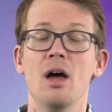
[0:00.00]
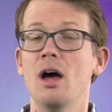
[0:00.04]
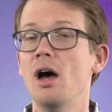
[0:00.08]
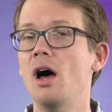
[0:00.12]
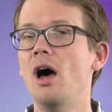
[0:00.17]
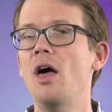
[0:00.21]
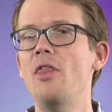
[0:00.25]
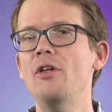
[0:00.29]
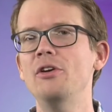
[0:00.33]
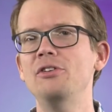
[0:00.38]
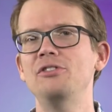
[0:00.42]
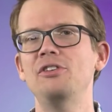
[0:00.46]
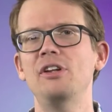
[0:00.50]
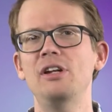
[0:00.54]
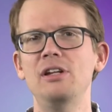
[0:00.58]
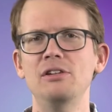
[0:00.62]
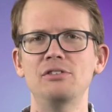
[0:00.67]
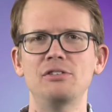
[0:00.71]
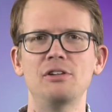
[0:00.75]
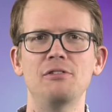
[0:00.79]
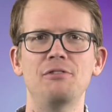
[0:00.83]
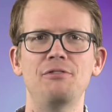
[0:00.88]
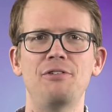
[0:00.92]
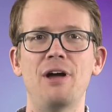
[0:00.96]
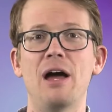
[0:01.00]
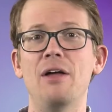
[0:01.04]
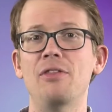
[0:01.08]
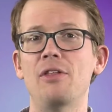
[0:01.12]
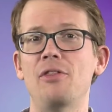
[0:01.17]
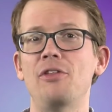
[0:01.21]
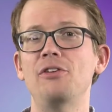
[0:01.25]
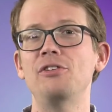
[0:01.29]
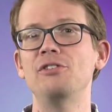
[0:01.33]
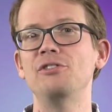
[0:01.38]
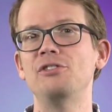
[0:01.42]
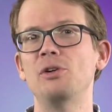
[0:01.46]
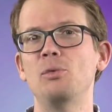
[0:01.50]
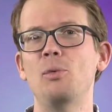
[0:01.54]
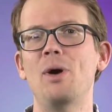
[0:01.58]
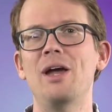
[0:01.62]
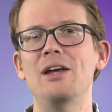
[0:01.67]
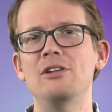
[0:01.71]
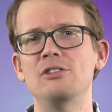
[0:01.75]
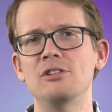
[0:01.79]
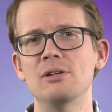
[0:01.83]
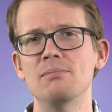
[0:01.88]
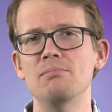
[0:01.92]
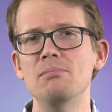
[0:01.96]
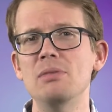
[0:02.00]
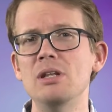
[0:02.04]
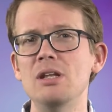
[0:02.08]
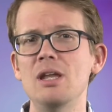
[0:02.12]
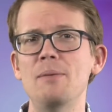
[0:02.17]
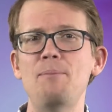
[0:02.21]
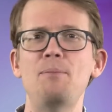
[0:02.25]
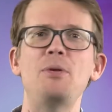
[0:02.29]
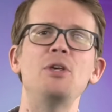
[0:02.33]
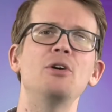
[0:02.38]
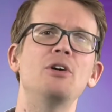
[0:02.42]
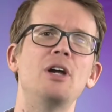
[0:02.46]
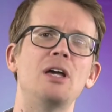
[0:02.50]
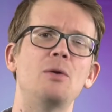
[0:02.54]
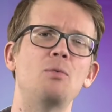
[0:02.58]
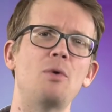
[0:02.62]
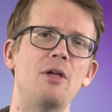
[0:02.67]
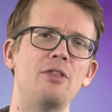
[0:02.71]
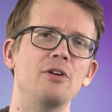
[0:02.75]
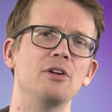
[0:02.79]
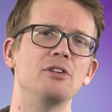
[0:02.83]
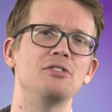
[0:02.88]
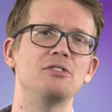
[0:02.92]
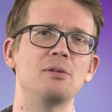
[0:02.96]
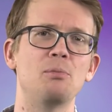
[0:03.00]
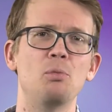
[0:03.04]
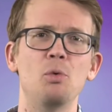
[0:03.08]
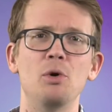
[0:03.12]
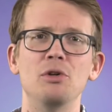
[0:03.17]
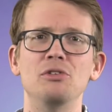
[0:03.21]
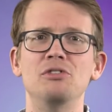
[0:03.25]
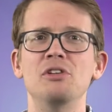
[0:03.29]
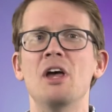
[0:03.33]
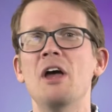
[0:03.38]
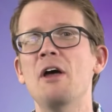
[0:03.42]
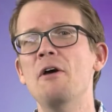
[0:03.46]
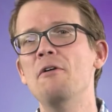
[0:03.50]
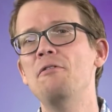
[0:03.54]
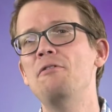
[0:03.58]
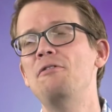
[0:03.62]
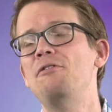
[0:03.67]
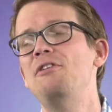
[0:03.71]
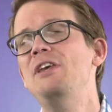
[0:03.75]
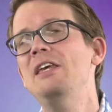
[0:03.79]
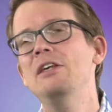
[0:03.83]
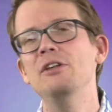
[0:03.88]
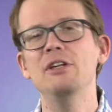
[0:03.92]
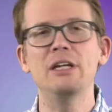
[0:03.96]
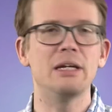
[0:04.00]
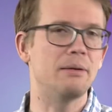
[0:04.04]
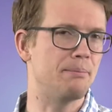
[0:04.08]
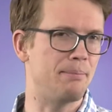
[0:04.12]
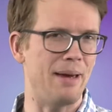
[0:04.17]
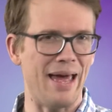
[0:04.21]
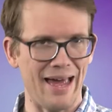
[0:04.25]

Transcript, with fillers: Other studies have found that this is a way to manipulate whether someone's feeling